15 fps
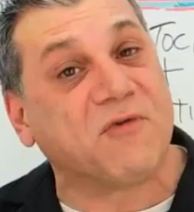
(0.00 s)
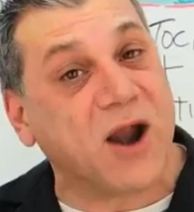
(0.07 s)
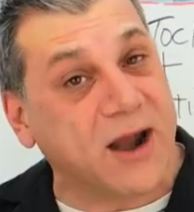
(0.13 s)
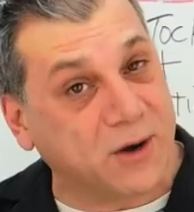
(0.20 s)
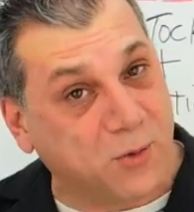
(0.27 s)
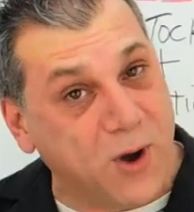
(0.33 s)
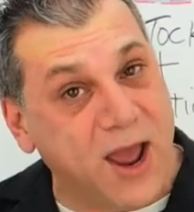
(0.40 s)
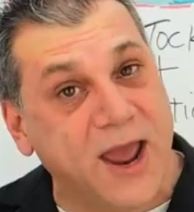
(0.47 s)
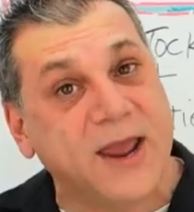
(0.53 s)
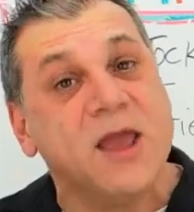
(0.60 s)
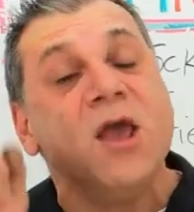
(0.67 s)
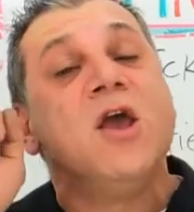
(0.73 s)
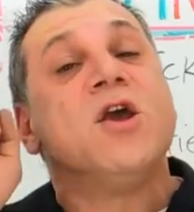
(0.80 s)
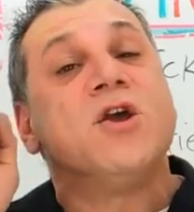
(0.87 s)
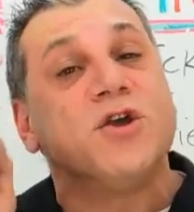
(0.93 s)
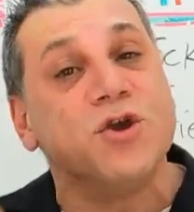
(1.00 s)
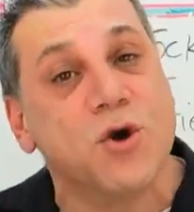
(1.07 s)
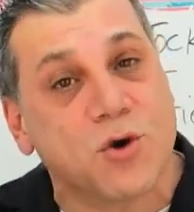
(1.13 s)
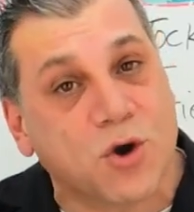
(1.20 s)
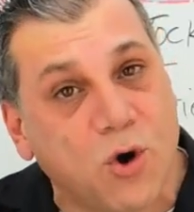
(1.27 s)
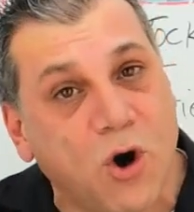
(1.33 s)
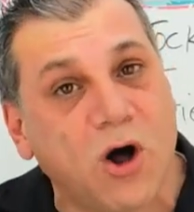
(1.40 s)
right away,
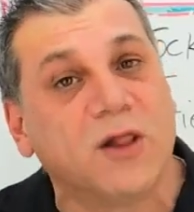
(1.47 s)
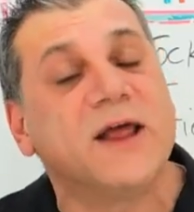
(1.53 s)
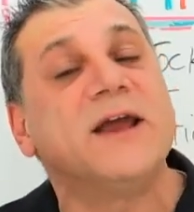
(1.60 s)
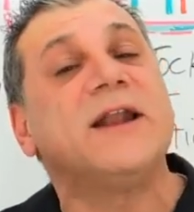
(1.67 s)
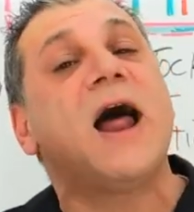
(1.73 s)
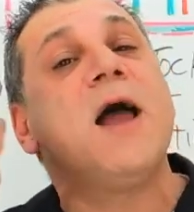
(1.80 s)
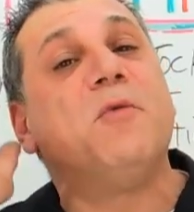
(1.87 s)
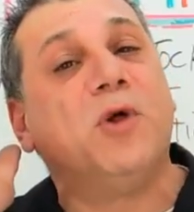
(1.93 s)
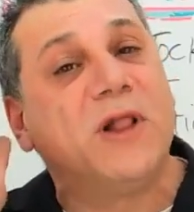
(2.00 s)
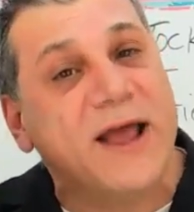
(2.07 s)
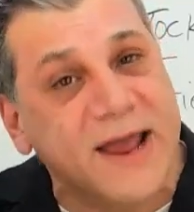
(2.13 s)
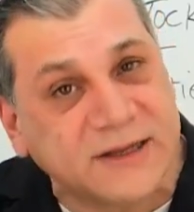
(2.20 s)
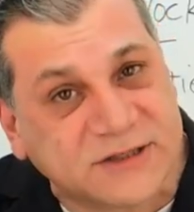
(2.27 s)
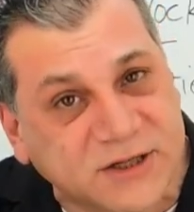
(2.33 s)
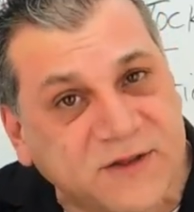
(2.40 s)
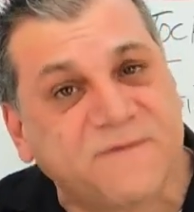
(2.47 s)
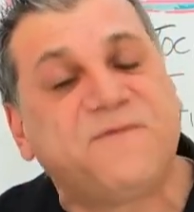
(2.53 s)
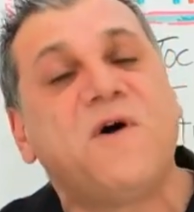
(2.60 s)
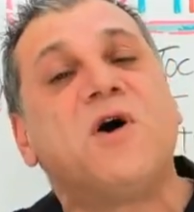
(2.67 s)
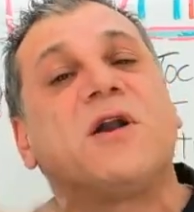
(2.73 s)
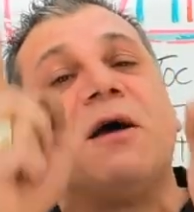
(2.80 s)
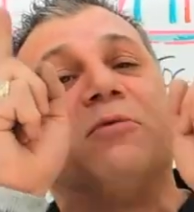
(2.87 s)
you call in. I will answer the
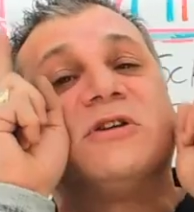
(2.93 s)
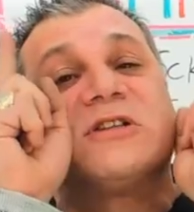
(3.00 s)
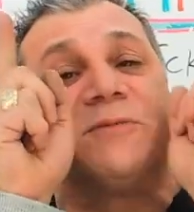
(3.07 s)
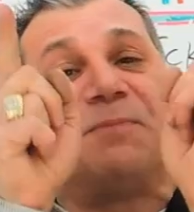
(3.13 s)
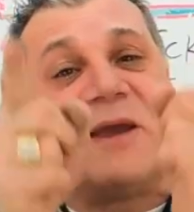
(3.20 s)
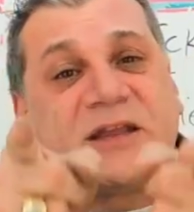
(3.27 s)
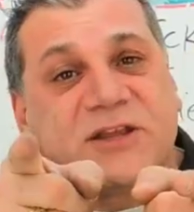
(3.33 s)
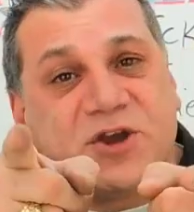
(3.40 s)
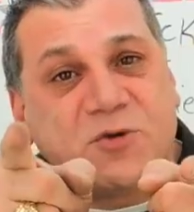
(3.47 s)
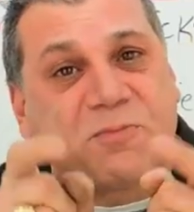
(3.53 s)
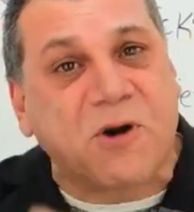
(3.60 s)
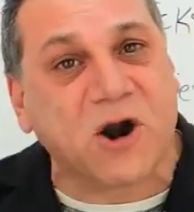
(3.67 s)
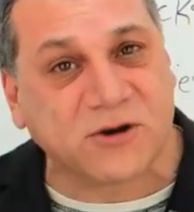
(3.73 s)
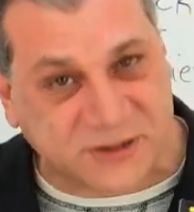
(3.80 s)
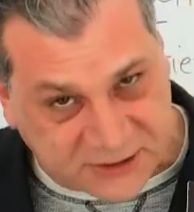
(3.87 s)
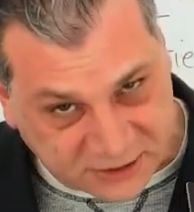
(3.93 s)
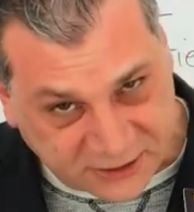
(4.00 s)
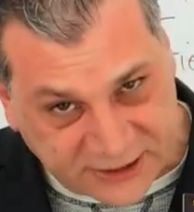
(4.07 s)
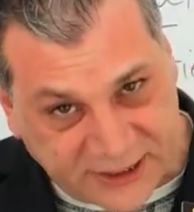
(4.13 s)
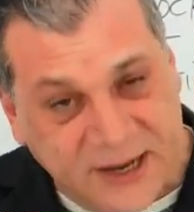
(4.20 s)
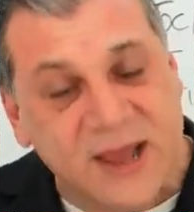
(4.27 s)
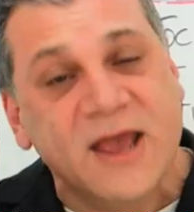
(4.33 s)
phone. I will speak to you
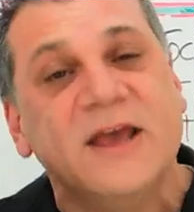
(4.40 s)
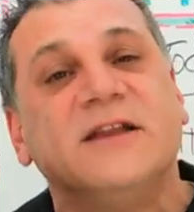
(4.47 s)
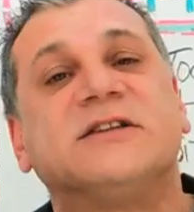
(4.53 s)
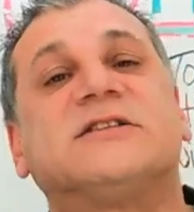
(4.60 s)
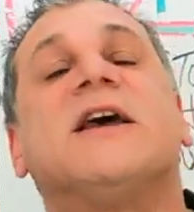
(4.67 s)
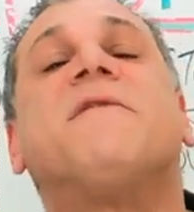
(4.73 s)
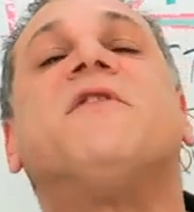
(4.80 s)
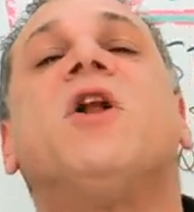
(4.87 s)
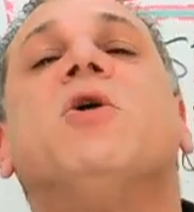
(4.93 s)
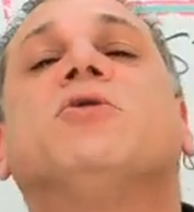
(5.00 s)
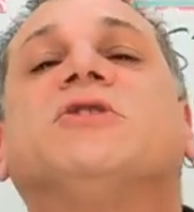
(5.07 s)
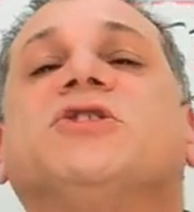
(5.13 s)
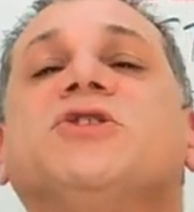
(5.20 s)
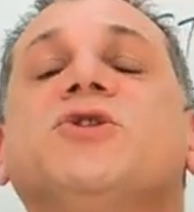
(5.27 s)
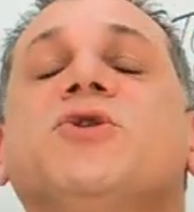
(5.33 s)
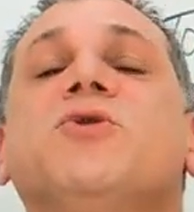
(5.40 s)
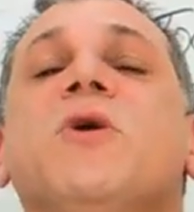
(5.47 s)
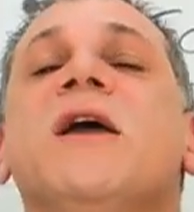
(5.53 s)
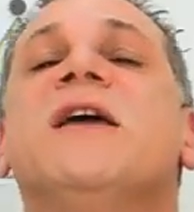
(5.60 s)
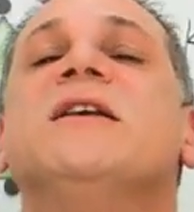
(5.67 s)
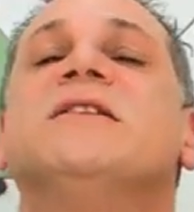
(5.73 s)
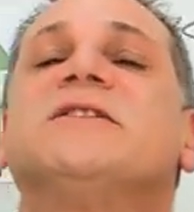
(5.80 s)
personally. seven oh
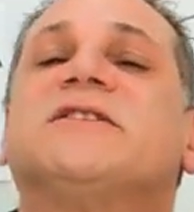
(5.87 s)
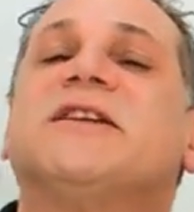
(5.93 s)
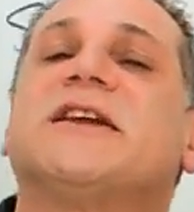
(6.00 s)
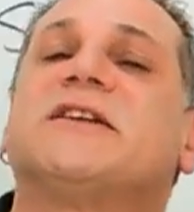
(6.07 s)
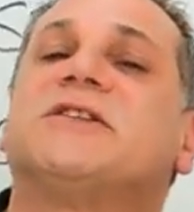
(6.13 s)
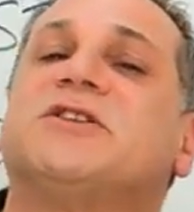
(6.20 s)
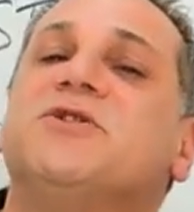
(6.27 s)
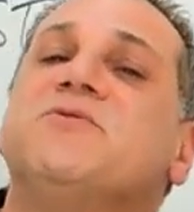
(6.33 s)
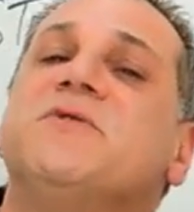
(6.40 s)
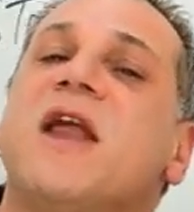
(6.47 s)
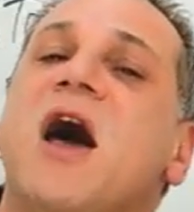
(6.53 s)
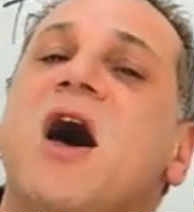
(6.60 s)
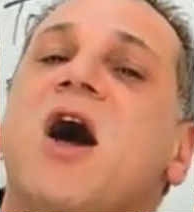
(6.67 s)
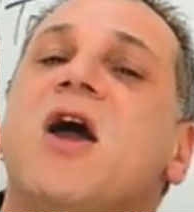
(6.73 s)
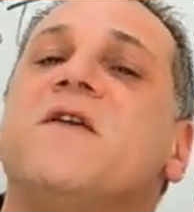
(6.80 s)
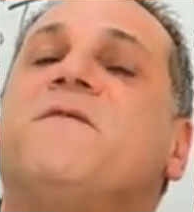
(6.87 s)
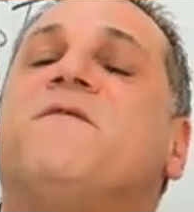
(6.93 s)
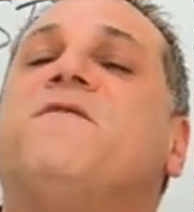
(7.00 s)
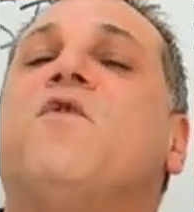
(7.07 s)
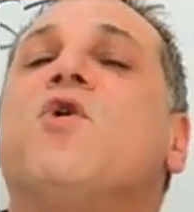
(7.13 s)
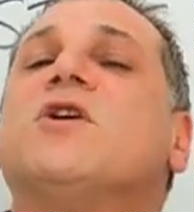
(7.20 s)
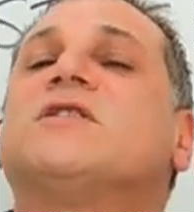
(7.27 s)
two, six two nine,
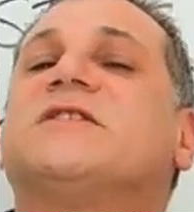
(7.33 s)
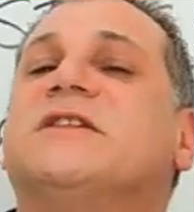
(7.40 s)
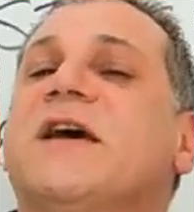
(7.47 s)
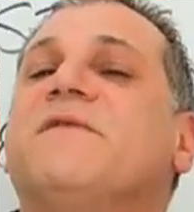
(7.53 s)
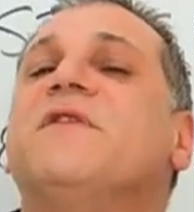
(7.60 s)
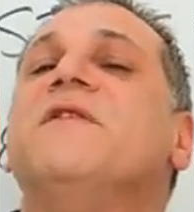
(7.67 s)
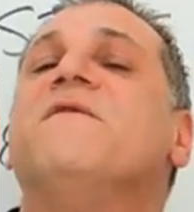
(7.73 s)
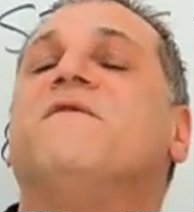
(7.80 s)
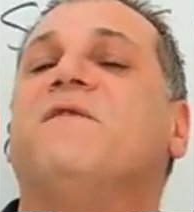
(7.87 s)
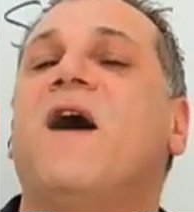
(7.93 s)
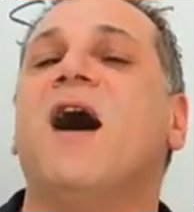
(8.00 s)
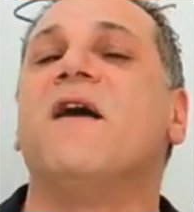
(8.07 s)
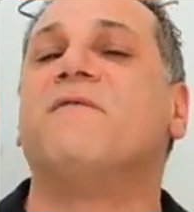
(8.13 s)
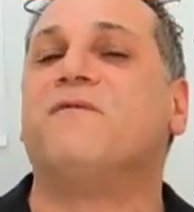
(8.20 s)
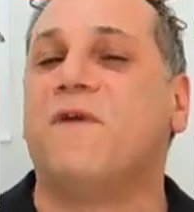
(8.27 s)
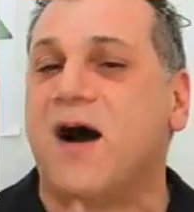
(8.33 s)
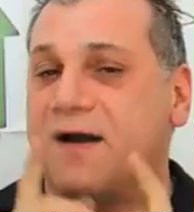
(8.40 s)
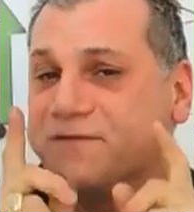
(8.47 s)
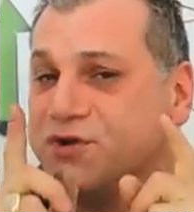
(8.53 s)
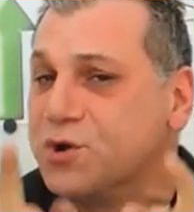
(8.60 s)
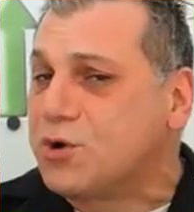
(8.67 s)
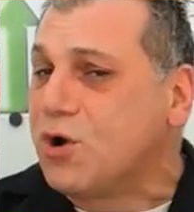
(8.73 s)
four seven five
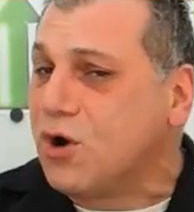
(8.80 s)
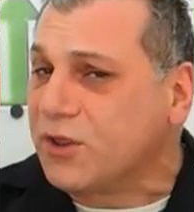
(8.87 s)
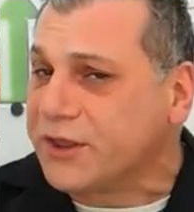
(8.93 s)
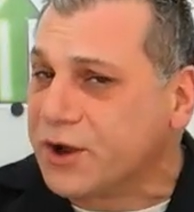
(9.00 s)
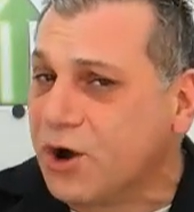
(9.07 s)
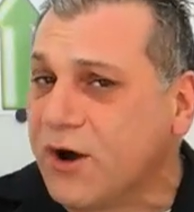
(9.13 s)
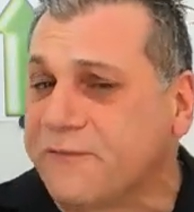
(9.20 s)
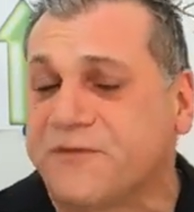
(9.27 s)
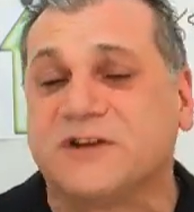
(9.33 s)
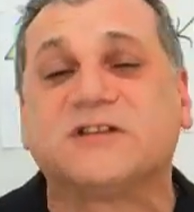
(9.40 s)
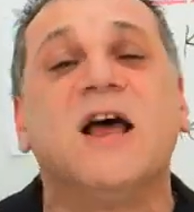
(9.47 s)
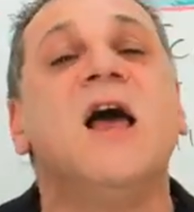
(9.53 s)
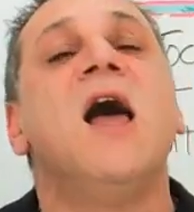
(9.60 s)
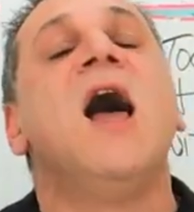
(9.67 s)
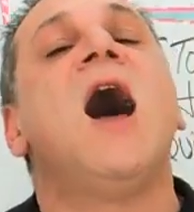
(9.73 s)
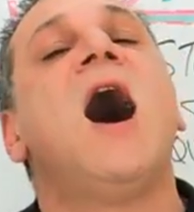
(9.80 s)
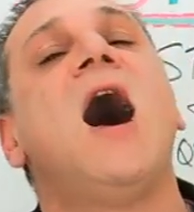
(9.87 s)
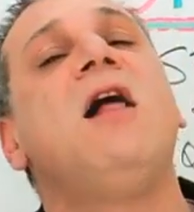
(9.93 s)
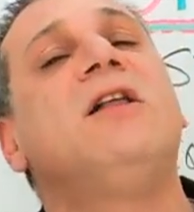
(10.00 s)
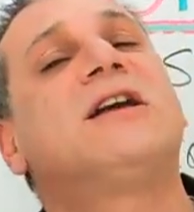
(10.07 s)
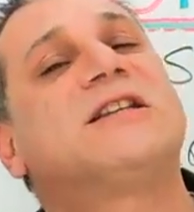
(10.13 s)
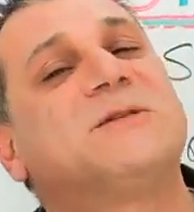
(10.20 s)
five. You call the office.
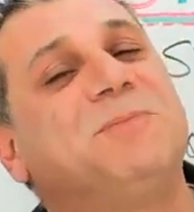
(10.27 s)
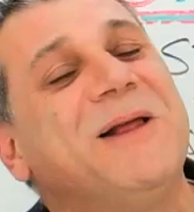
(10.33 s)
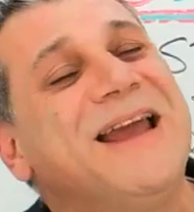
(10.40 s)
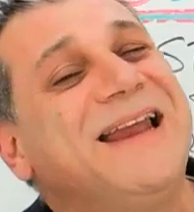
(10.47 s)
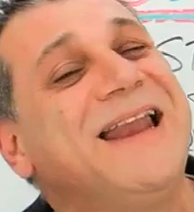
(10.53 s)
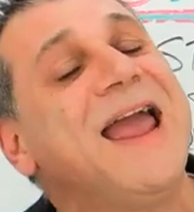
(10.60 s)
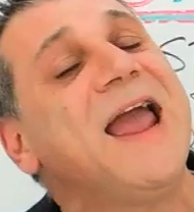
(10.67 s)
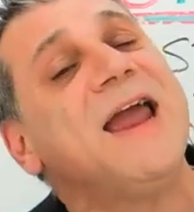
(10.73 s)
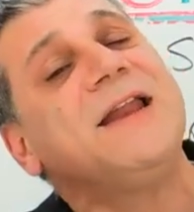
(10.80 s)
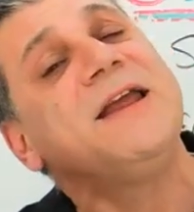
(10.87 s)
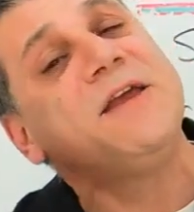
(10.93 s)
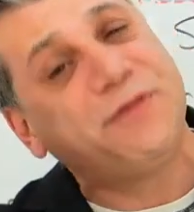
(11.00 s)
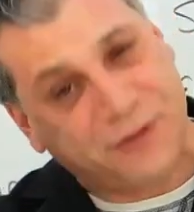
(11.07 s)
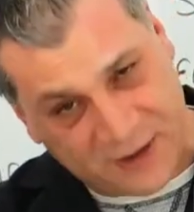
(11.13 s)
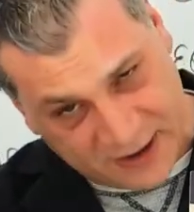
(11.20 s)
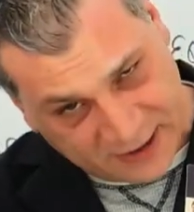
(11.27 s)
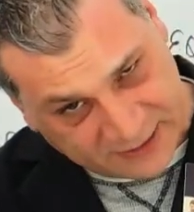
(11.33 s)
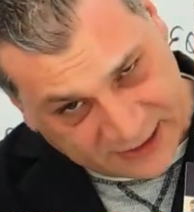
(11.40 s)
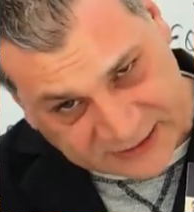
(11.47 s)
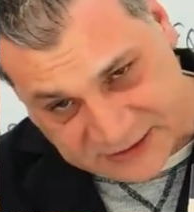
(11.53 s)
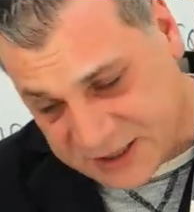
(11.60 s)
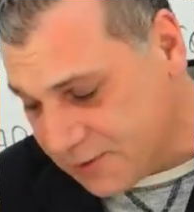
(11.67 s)
I'll explain anything
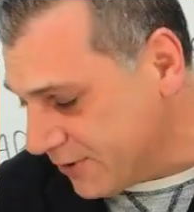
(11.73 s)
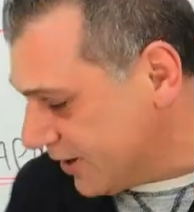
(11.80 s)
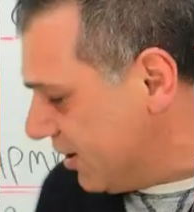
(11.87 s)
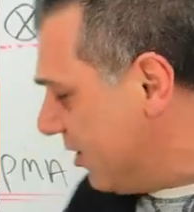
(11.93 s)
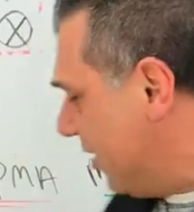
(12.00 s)
that's going